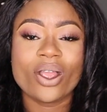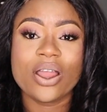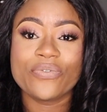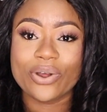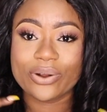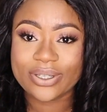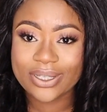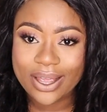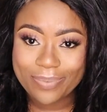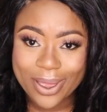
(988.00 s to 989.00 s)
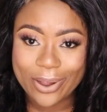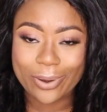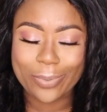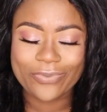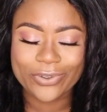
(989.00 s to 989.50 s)
if you want to see a
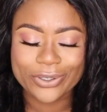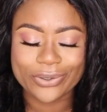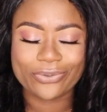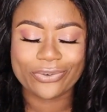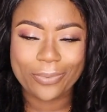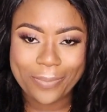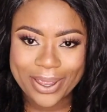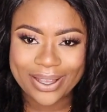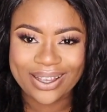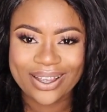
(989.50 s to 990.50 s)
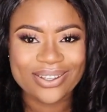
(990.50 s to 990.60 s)
makeup video from me,